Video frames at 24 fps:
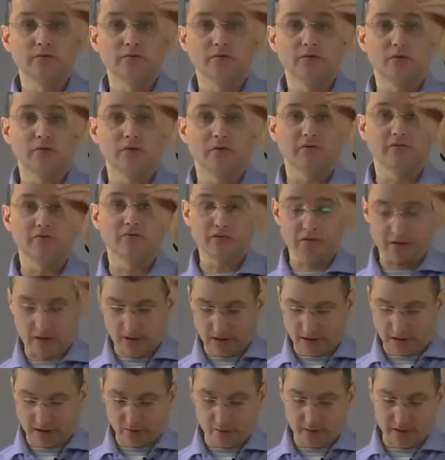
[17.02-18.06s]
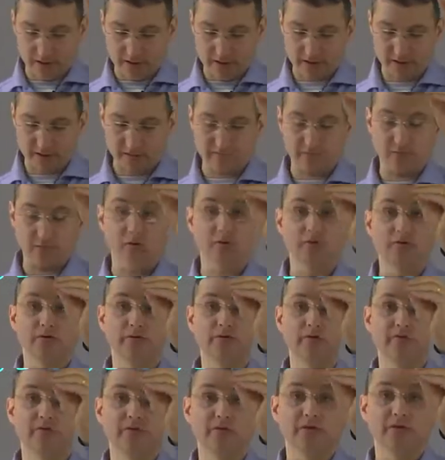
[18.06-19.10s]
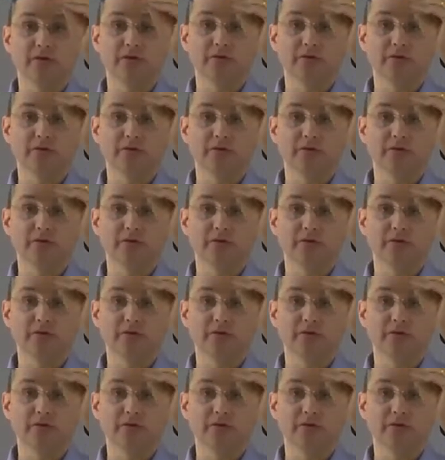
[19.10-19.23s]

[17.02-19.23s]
of GR equations of motion for the